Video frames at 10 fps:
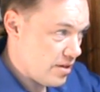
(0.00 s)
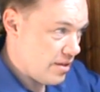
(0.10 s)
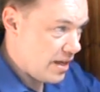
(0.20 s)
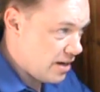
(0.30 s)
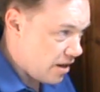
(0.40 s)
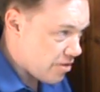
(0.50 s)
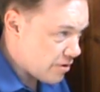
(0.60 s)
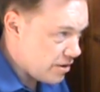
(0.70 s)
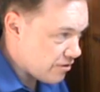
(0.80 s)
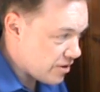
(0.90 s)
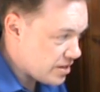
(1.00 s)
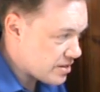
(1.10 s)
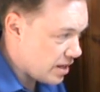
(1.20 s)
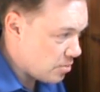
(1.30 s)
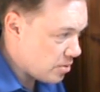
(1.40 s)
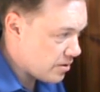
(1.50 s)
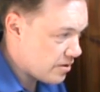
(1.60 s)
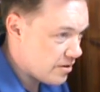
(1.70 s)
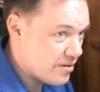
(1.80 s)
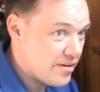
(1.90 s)
then a 3-note phrase up,
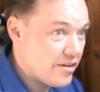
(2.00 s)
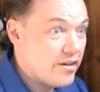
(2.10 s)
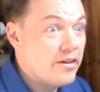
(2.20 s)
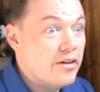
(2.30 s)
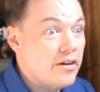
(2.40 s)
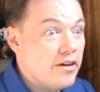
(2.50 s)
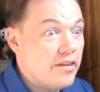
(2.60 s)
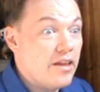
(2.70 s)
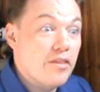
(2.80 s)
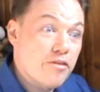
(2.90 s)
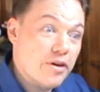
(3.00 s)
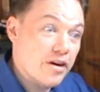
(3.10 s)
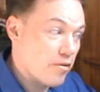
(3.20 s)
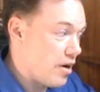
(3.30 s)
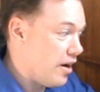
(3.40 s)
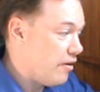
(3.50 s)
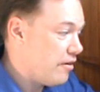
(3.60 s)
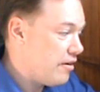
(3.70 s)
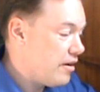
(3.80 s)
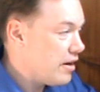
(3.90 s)
then 3 in a row,
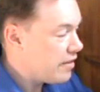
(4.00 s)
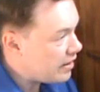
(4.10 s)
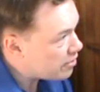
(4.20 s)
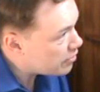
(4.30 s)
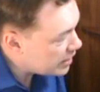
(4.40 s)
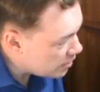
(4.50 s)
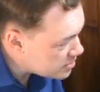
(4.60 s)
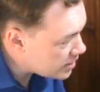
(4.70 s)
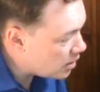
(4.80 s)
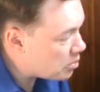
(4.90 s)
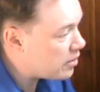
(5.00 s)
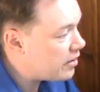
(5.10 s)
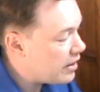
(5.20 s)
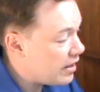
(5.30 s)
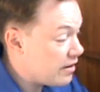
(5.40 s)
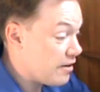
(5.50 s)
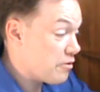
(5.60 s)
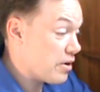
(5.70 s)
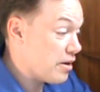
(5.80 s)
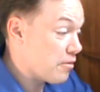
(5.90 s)
then 3 notes up, and then
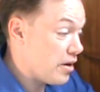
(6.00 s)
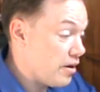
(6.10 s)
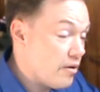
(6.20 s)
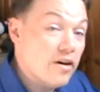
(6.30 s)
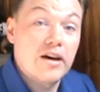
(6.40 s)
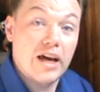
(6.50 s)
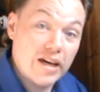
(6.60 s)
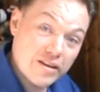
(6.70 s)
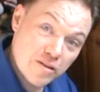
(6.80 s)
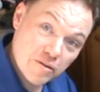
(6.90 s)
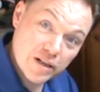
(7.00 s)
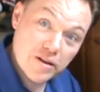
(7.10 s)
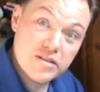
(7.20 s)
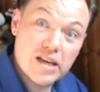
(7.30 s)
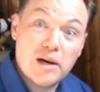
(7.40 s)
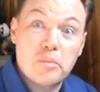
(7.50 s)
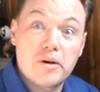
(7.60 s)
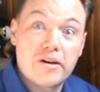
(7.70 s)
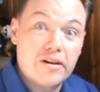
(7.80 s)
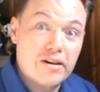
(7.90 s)
3 in a row, and then 3 notes up.
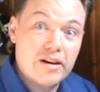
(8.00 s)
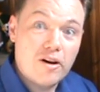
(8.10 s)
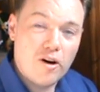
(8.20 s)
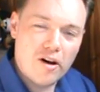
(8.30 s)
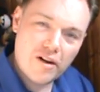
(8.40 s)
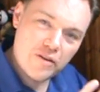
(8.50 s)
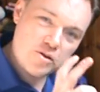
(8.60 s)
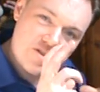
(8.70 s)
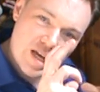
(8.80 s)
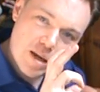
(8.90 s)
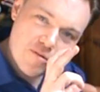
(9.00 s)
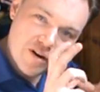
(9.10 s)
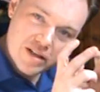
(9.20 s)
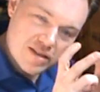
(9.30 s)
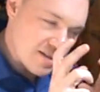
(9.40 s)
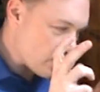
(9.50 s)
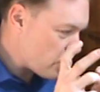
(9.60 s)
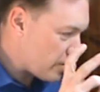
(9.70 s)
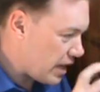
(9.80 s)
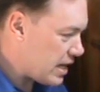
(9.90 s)
All those same very
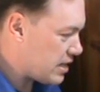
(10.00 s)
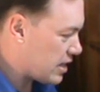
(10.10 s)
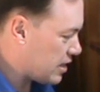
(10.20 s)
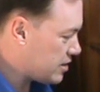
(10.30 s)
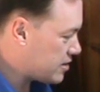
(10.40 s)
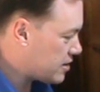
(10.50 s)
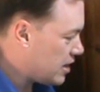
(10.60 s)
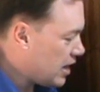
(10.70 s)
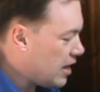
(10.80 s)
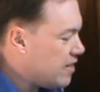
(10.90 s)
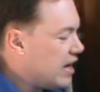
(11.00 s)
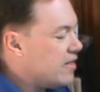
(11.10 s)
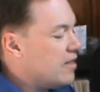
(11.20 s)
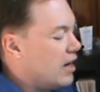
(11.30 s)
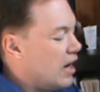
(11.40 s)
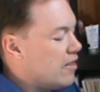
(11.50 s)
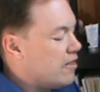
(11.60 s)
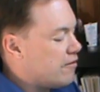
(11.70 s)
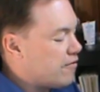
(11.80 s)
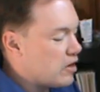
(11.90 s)
simple ideas. Then
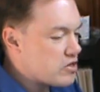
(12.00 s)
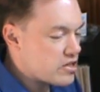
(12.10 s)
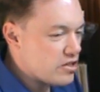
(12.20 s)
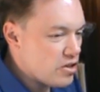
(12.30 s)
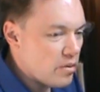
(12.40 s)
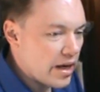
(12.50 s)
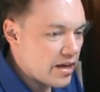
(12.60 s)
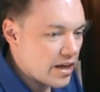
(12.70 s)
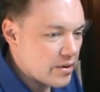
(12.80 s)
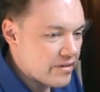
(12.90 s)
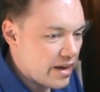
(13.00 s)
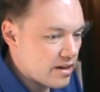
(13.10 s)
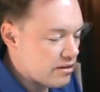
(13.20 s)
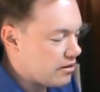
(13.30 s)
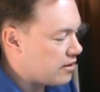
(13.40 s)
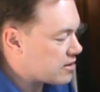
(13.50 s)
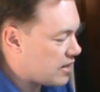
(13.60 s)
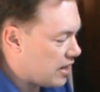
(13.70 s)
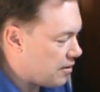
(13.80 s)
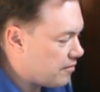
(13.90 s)
the first new idea we've had in a long
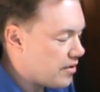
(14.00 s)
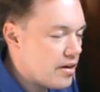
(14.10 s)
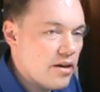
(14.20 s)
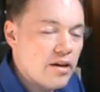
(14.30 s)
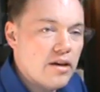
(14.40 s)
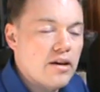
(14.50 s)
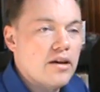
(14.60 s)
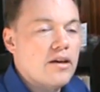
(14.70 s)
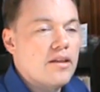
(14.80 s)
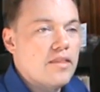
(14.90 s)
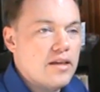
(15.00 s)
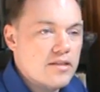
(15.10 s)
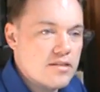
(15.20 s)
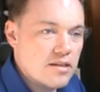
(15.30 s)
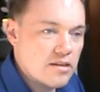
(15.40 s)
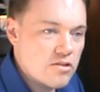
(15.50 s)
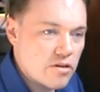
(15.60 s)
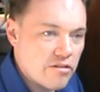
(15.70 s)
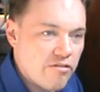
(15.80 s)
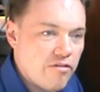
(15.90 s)
time. This
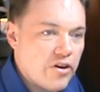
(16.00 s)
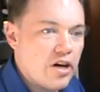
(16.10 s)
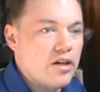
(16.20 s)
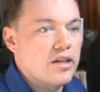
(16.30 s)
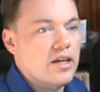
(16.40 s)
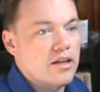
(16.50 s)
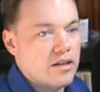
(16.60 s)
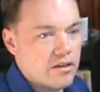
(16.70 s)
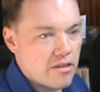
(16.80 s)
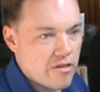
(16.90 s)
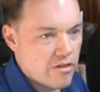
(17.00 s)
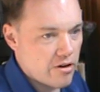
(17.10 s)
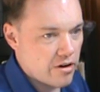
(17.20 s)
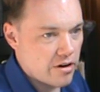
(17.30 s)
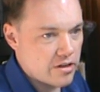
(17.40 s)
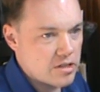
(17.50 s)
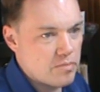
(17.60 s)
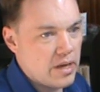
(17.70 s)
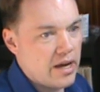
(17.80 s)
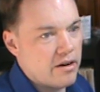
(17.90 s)
sort of falling thirds
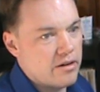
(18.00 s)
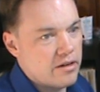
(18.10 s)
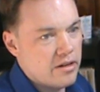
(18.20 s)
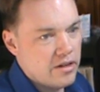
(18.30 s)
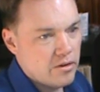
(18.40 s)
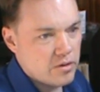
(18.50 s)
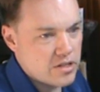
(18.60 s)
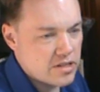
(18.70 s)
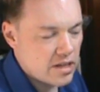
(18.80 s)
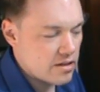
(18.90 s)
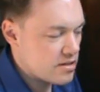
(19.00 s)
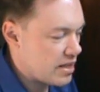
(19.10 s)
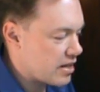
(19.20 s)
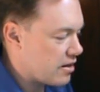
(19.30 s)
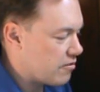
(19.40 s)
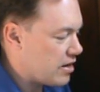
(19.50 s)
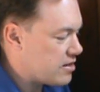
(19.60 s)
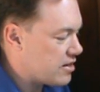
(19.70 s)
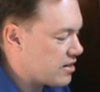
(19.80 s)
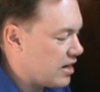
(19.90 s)
pattern, which sounds like
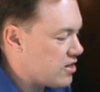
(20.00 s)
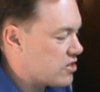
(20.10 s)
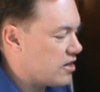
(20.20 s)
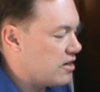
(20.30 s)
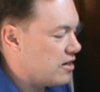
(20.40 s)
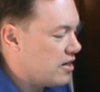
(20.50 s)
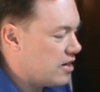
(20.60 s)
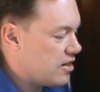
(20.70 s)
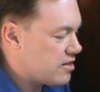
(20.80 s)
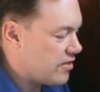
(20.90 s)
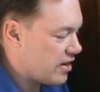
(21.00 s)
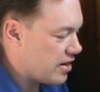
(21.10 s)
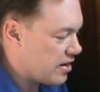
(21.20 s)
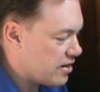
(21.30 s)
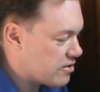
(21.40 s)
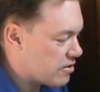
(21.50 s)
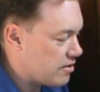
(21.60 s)
resignation. It's a very sort